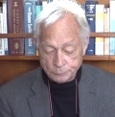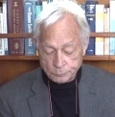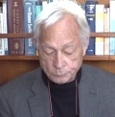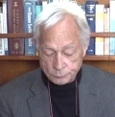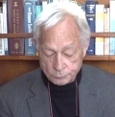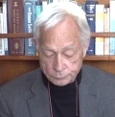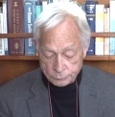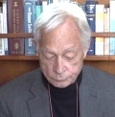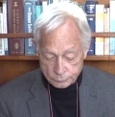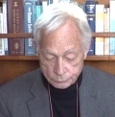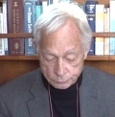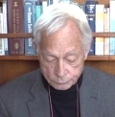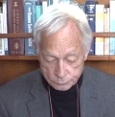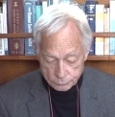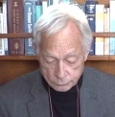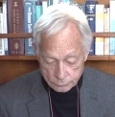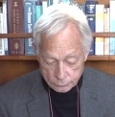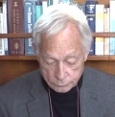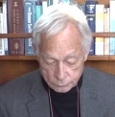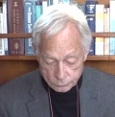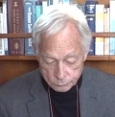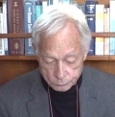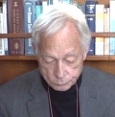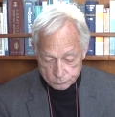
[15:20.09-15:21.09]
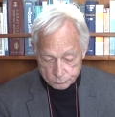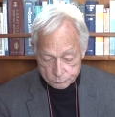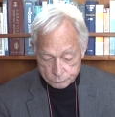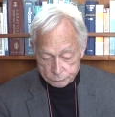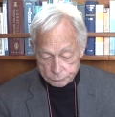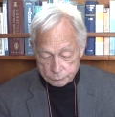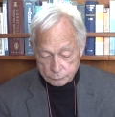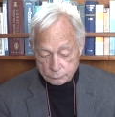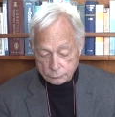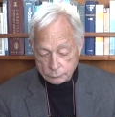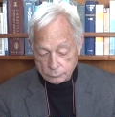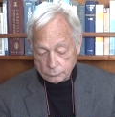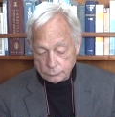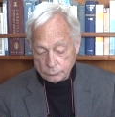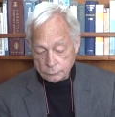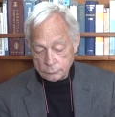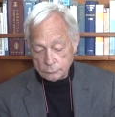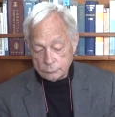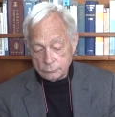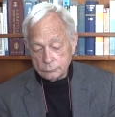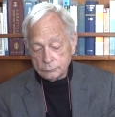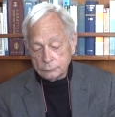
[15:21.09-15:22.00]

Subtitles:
(silence)